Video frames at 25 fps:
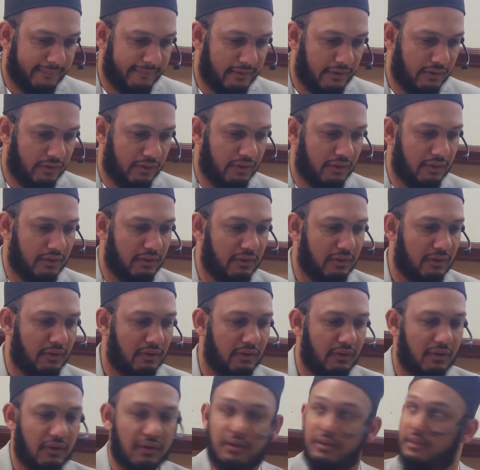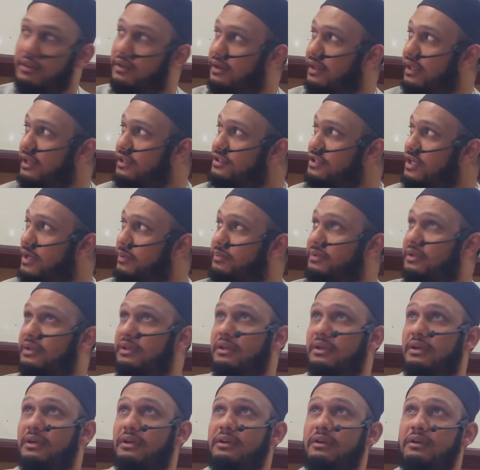Okay. The next chapter
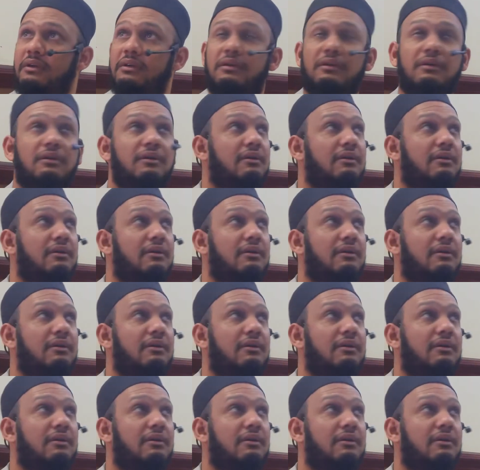here